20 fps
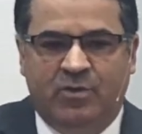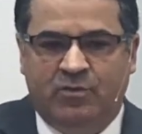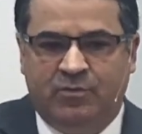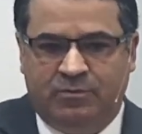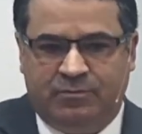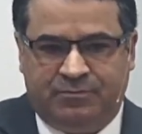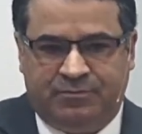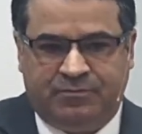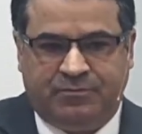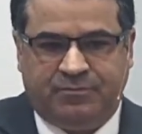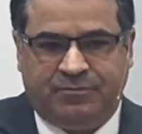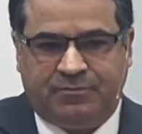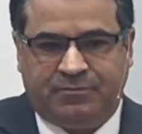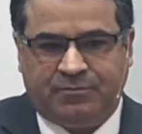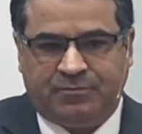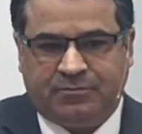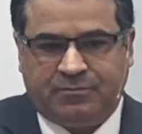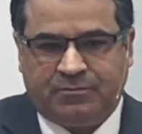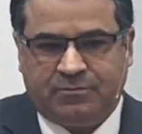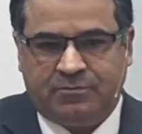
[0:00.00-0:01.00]
This
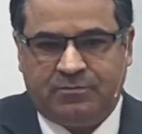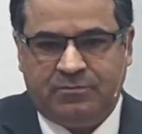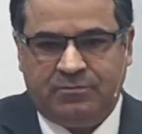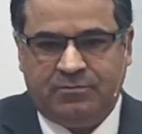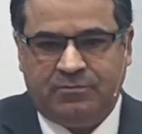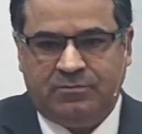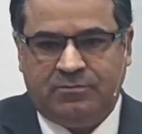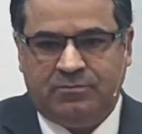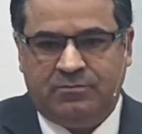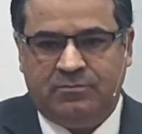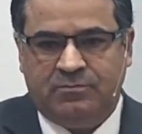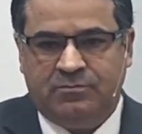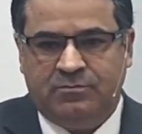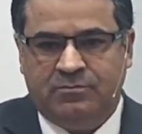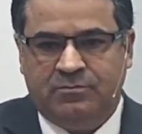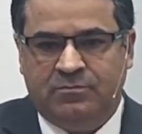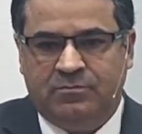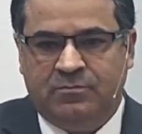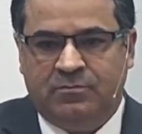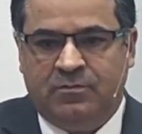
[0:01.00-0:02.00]
doesn't lead us
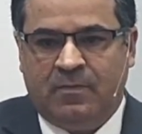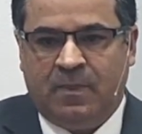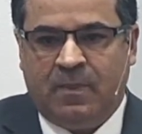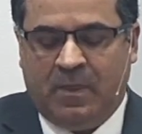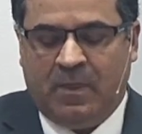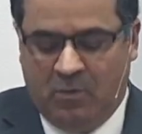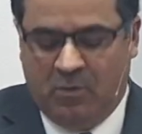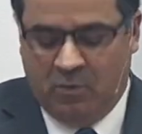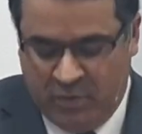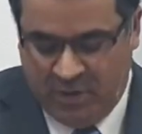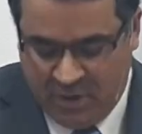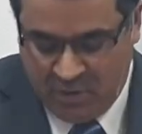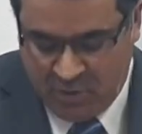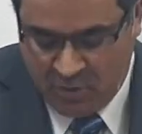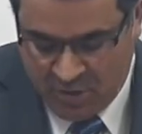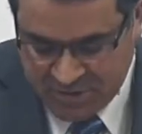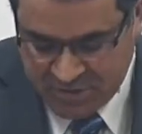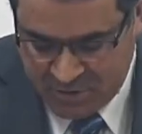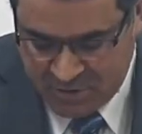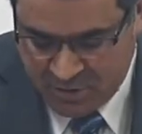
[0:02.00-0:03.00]
to anywhere.
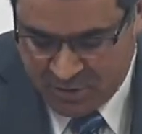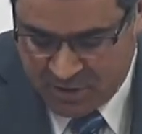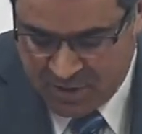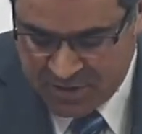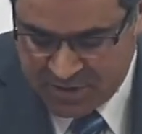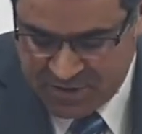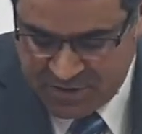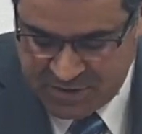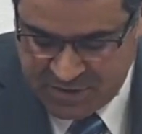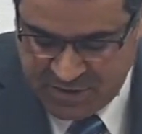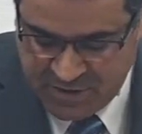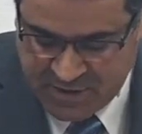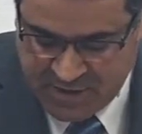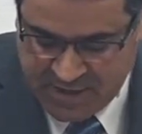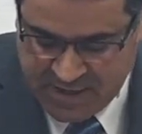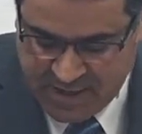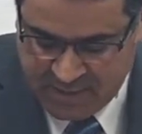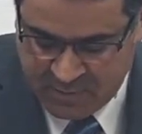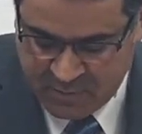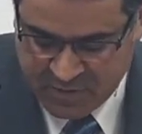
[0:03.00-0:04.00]
My
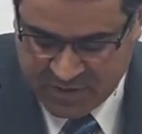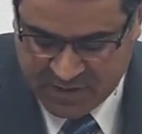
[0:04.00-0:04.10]
brethren,